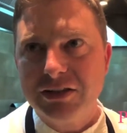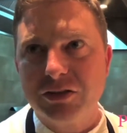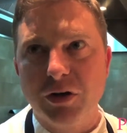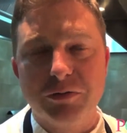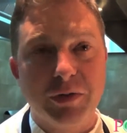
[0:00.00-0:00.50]

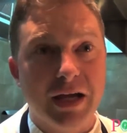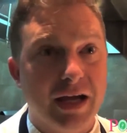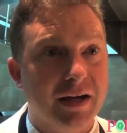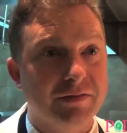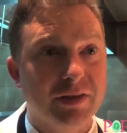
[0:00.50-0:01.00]
So if we
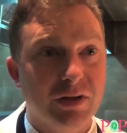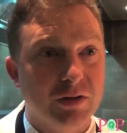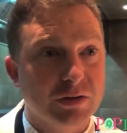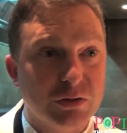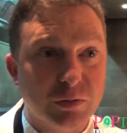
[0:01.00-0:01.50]
have,
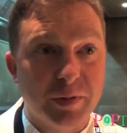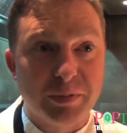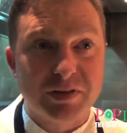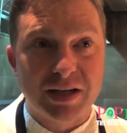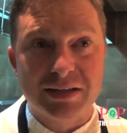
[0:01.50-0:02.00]
the sweet
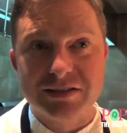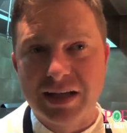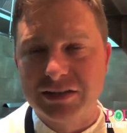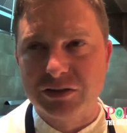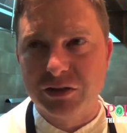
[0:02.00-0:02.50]
potatoes
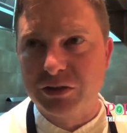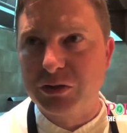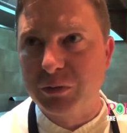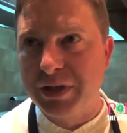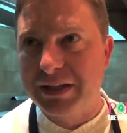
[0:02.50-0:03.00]
adds a little
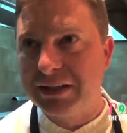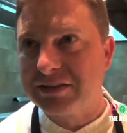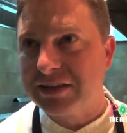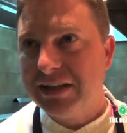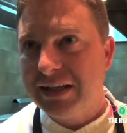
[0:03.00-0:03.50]
sweetness,